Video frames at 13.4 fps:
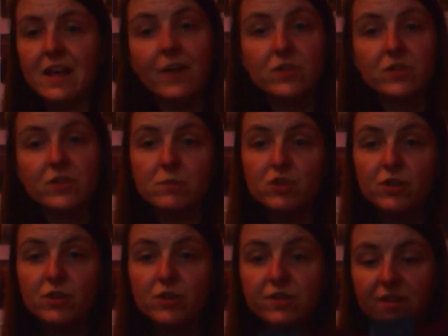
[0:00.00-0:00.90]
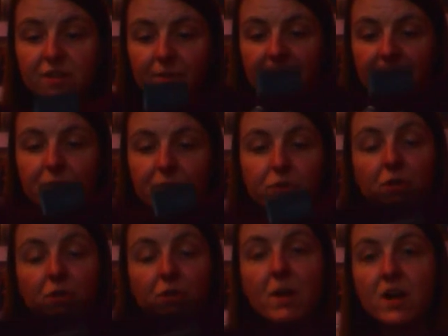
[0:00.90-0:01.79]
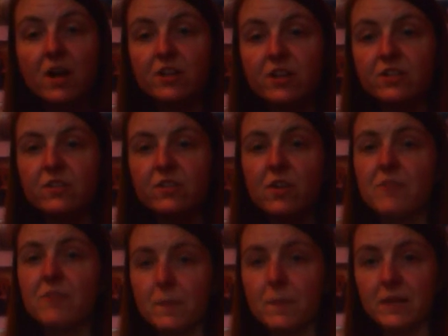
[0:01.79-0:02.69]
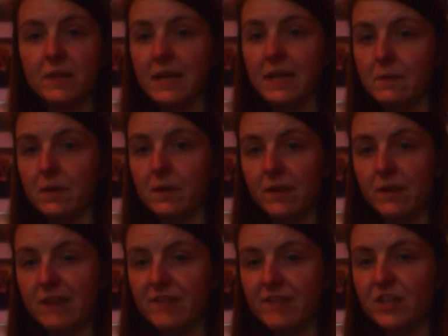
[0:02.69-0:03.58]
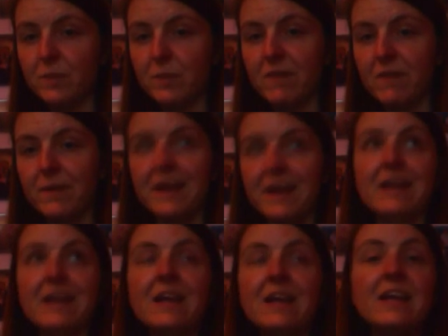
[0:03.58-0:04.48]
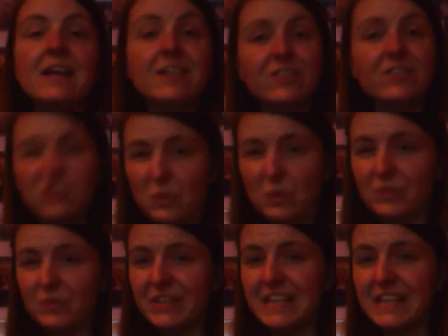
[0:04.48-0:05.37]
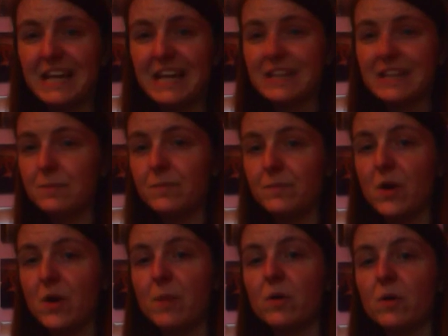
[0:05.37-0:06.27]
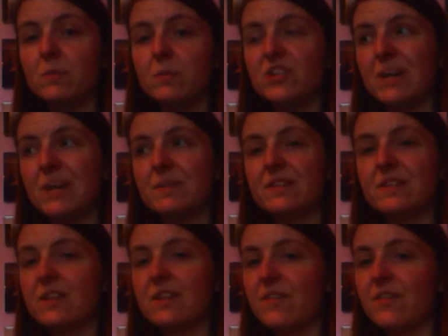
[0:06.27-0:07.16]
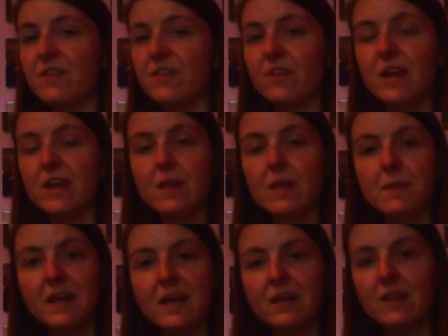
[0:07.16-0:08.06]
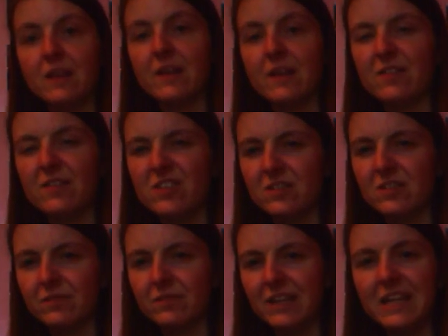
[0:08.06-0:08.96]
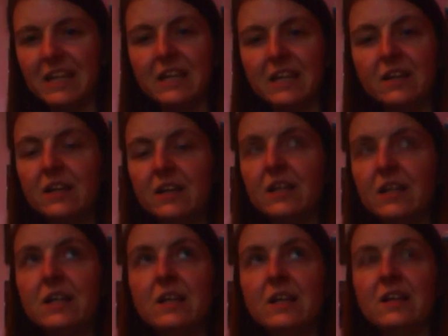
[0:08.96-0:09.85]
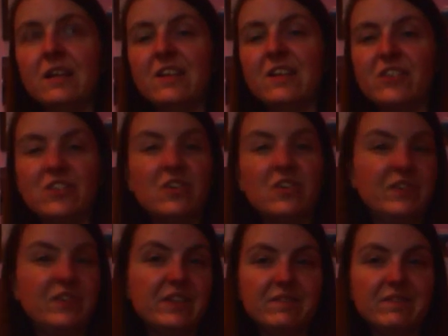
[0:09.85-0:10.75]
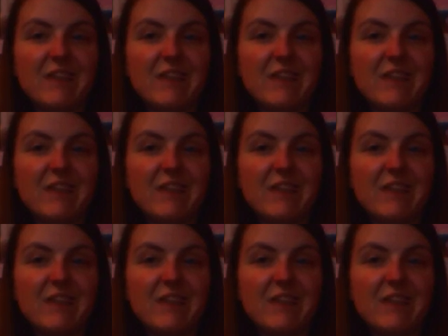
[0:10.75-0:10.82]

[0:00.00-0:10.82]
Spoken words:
I got some shorts. These were £2. They're not from the nightwear range, by the way. Don't really like the Harry Potter pyjamas stuff they've got in it at the minute. It's just they're just not